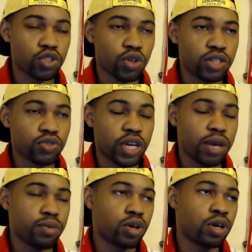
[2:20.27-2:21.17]
Suarez were
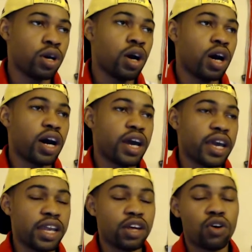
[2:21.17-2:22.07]
able to
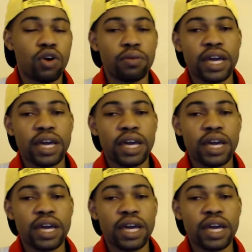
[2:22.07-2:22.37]
hit it home.